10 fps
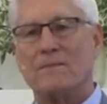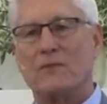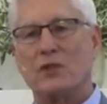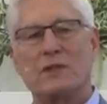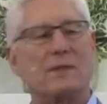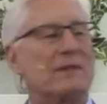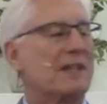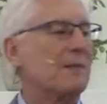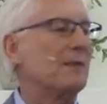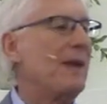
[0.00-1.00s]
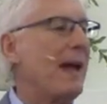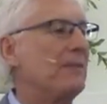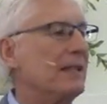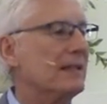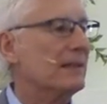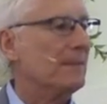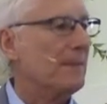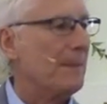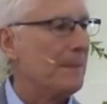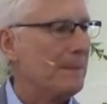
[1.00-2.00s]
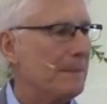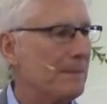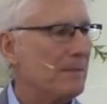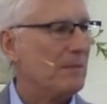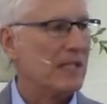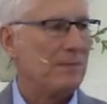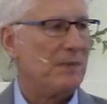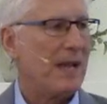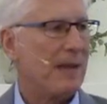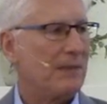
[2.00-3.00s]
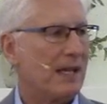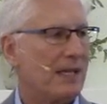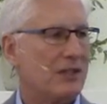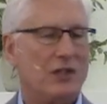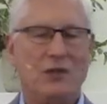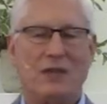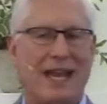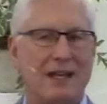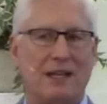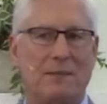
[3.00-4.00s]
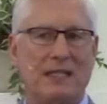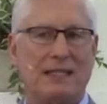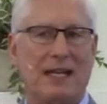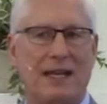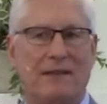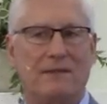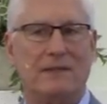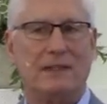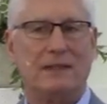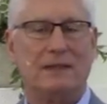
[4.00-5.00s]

First comes baptism. Must be baptized or you cannot be saved.